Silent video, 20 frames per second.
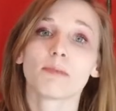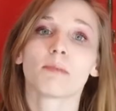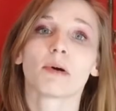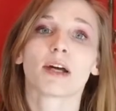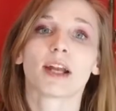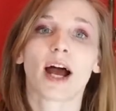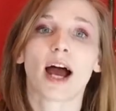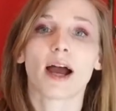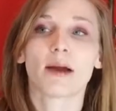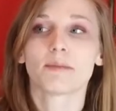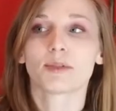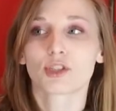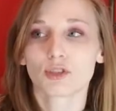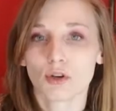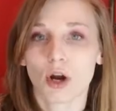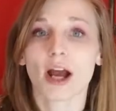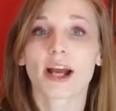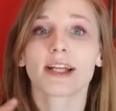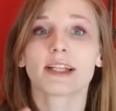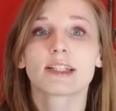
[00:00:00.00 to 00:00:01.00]
but I'm
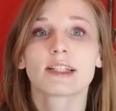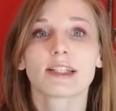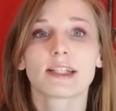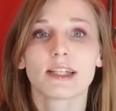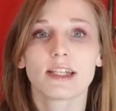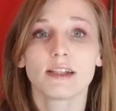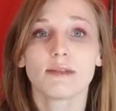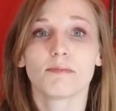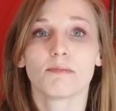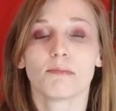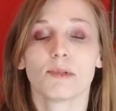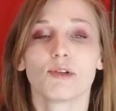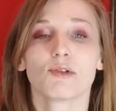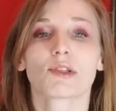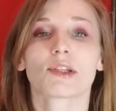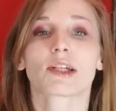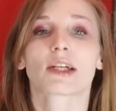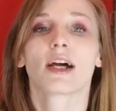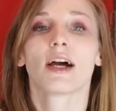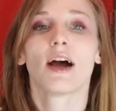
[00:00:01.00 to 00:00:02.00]
trying to keep
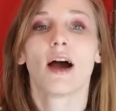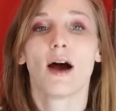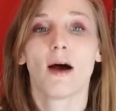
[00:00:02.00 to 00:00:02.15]
music